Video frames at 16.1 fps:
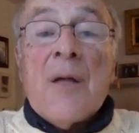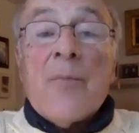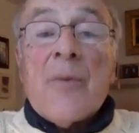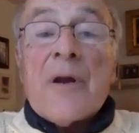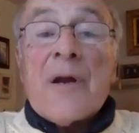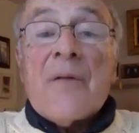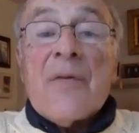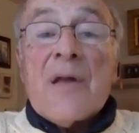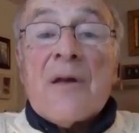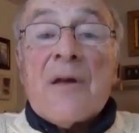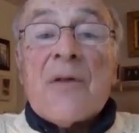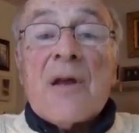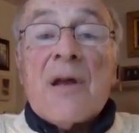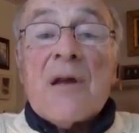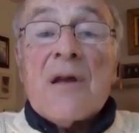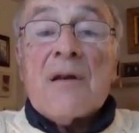But on the other
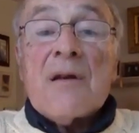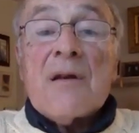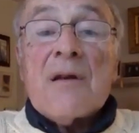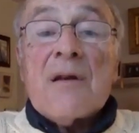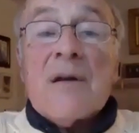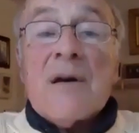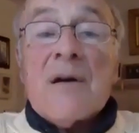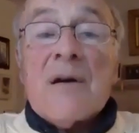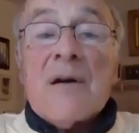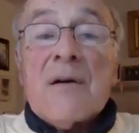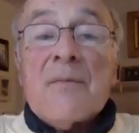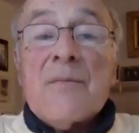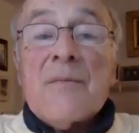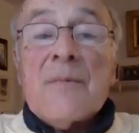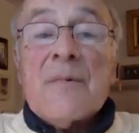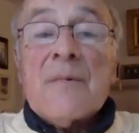hand, uh,
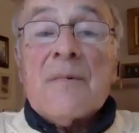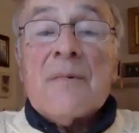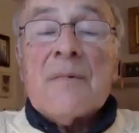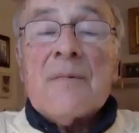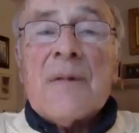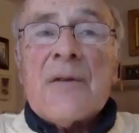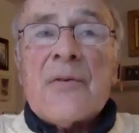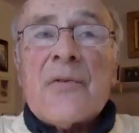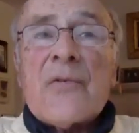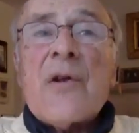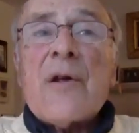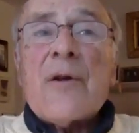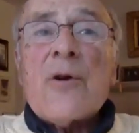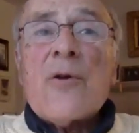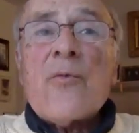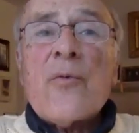let's
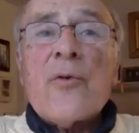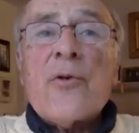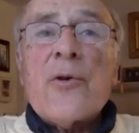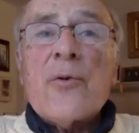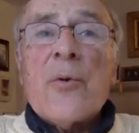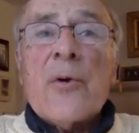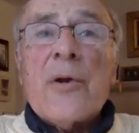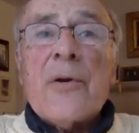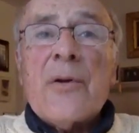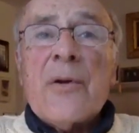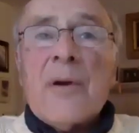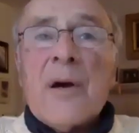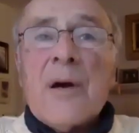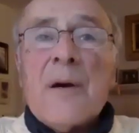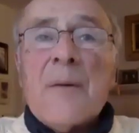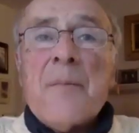not overdo it.
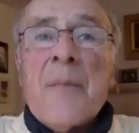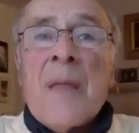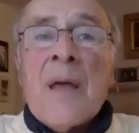Um,